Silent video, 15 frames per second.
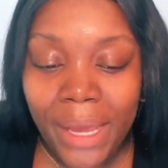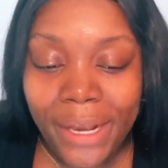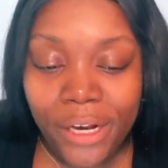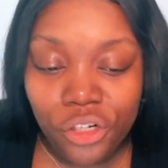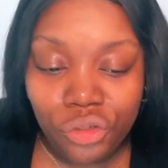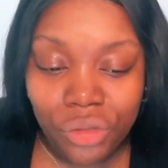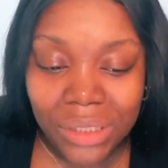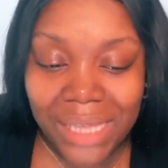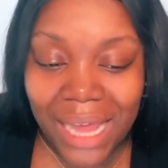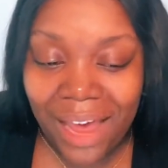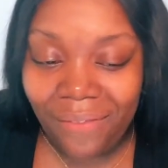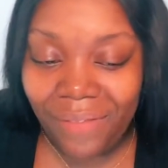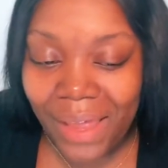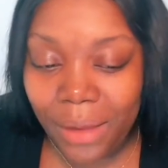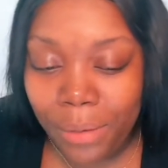industries that
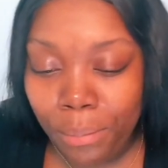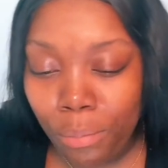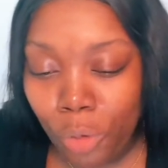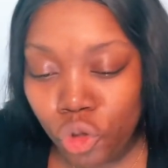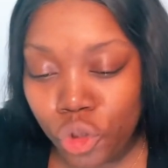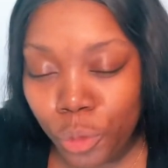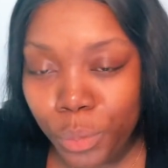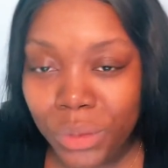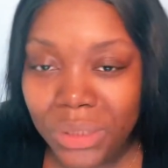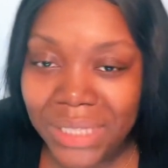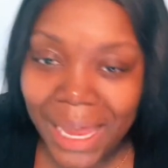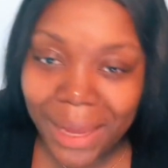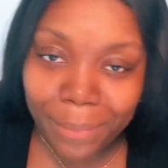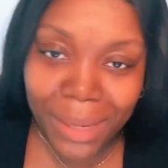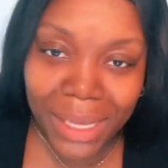have like multiple
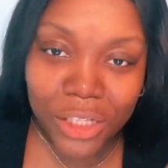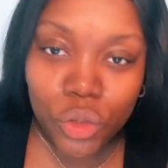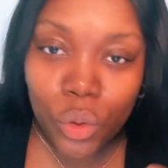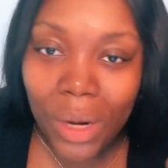segments